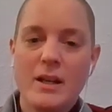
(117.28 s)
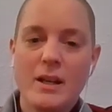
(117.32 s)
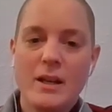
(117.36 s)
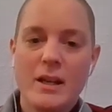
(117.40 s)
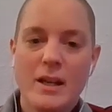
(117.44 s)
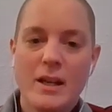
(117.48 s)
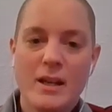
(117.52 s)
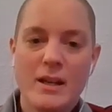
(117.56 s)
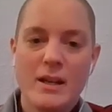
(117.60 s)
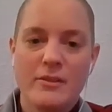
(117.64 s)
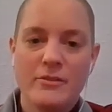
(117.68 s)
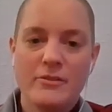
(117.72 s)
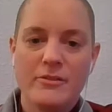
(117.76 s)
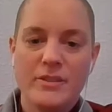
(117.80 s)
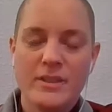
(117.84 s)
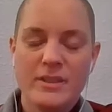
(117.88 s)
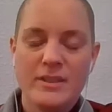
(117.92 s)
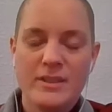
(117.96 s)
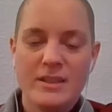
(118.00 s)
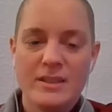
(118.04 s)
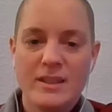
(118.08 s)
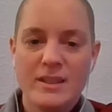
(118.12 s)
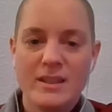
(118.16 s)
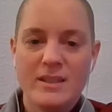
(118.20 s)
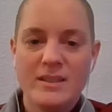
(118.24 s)
and
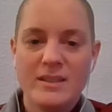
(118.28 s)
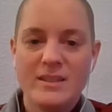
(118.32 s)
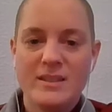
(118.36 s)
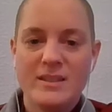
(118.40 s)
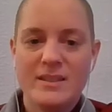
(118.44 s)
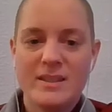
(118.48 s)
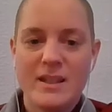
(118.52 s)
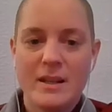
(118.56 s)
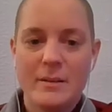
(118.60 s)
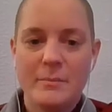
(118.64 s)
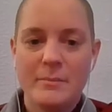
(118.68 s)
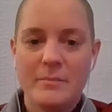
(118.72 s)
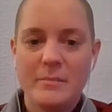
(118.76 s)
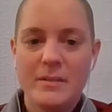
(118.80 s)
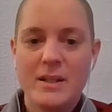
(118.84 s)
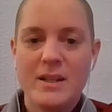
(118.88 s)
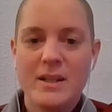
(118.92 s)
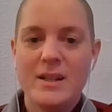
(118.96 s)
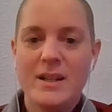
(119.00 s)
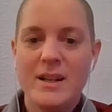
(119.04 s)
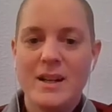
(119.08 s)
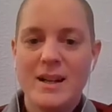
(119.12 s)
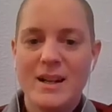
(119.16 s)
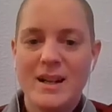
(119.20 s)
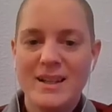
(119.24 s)
visited some
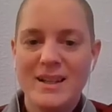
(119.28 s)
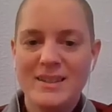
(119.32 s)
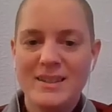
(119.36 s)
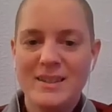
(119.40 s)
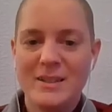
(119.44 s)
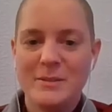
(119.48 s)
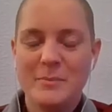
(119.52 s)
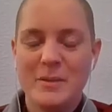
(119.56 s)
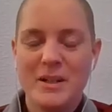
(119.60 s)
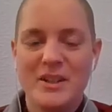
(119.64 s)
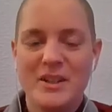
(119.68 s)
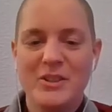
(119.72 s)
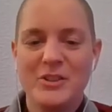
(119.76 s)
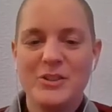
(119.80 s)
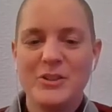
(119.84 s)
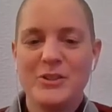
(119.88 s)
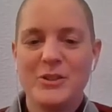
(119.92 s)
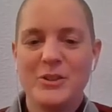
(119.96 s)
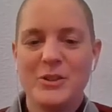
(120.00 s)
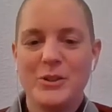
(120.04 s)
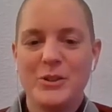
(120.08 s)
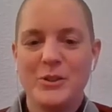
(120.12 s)
other monks